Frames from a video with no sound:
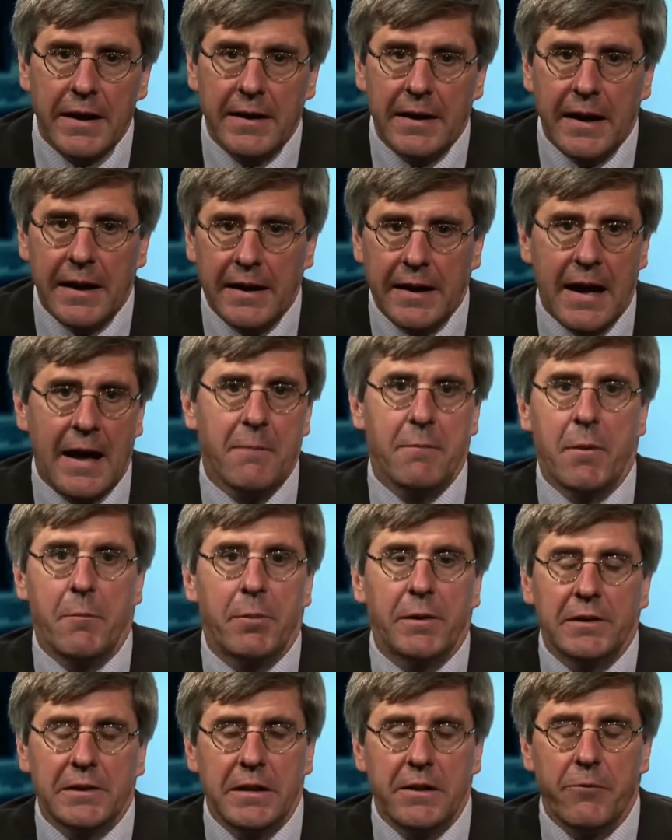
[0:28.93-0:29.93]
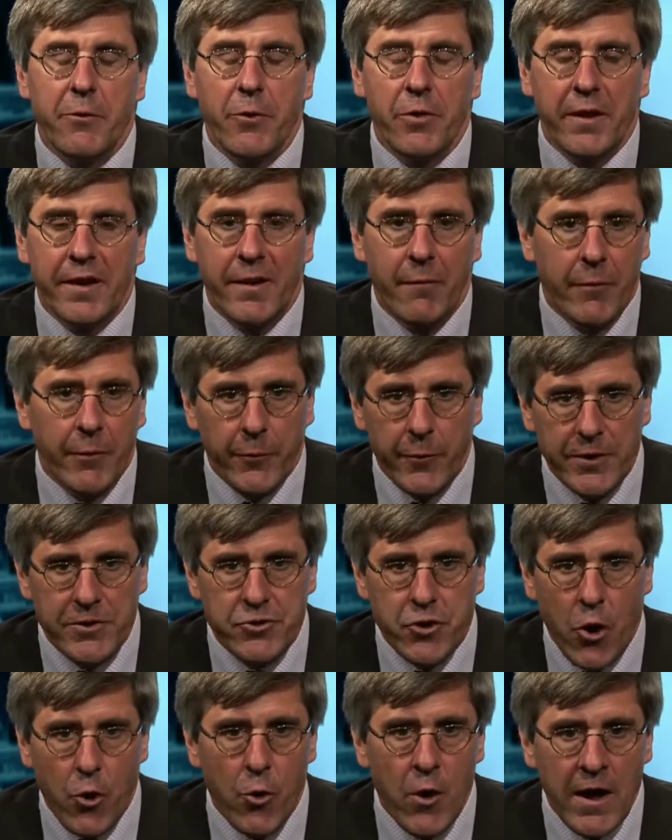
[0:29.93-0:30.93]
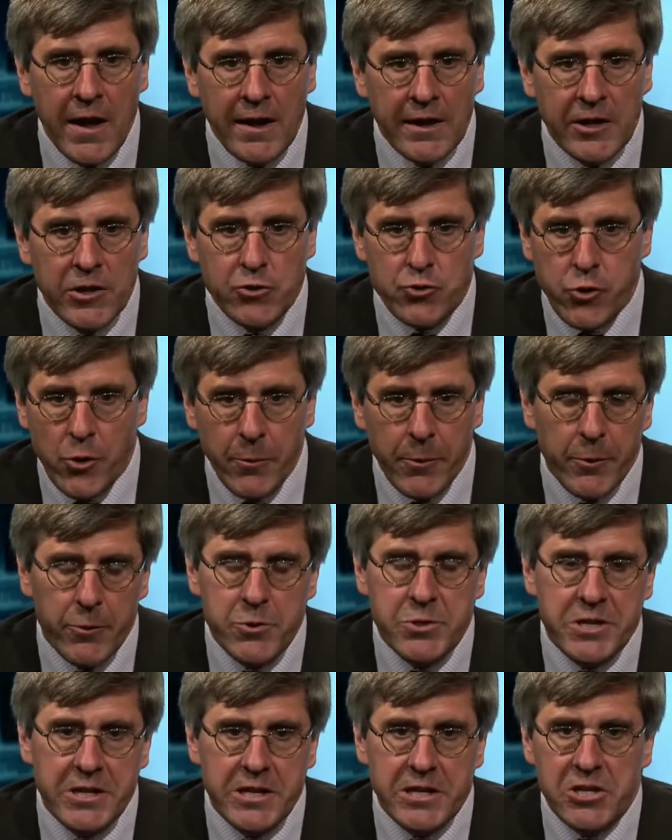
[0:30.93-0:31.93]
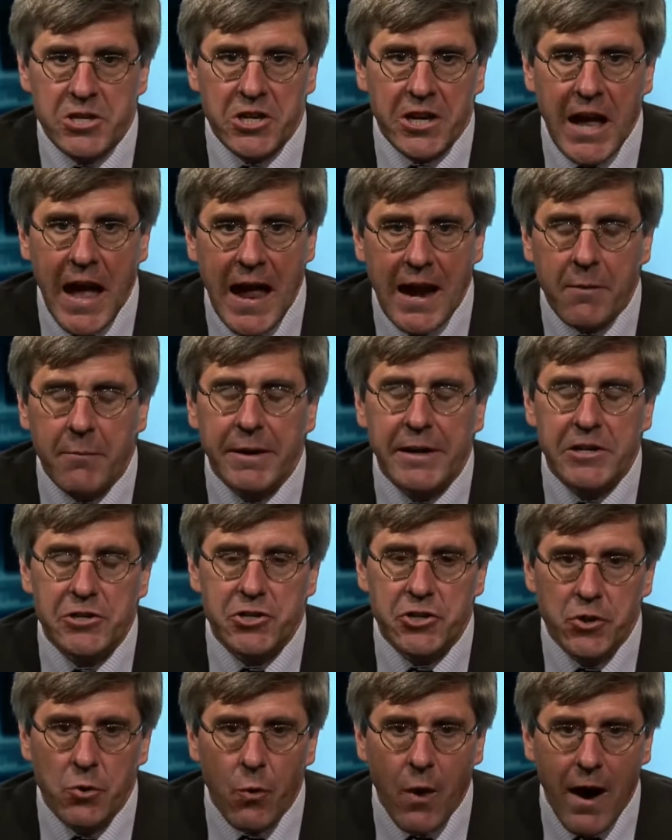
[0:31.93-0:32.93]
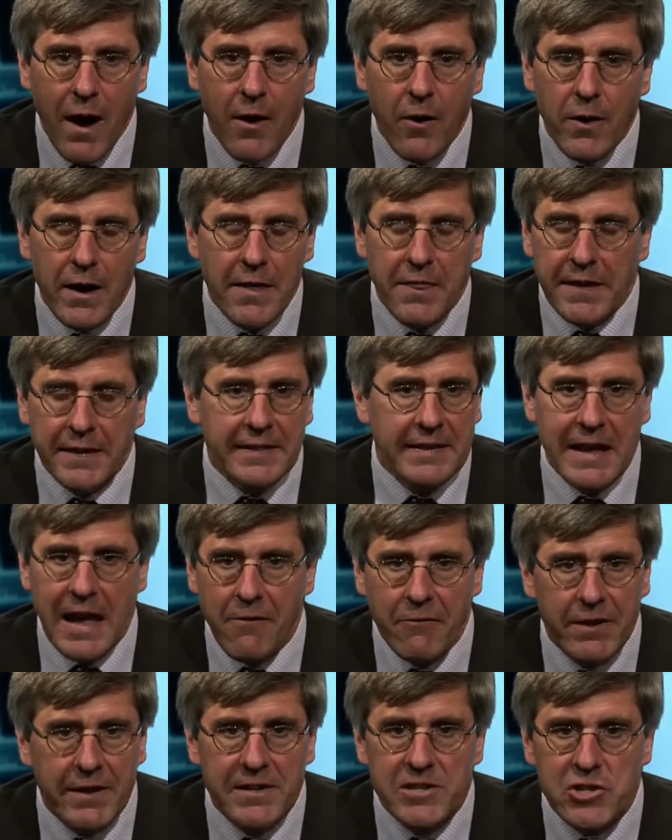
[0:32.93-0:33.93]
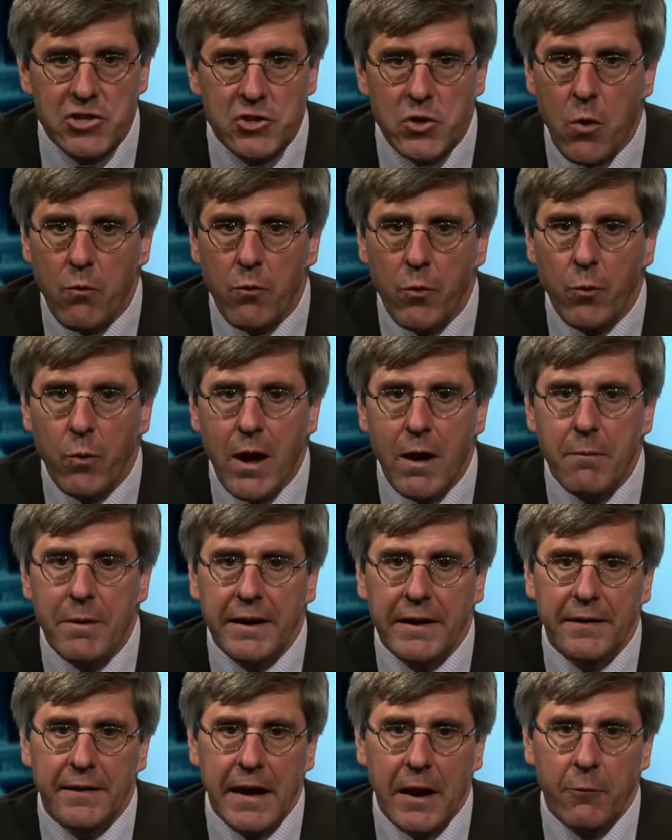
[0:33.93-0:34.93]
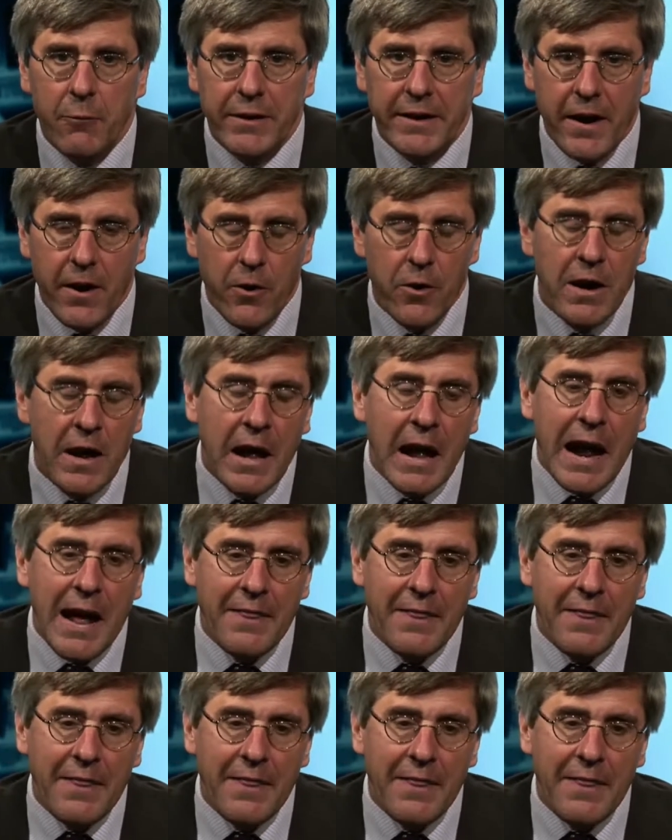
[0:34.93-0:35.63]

And I'm a believer that immigrants are contributors to this economy, as you are, and I think the evidence is overwhelming in that regard.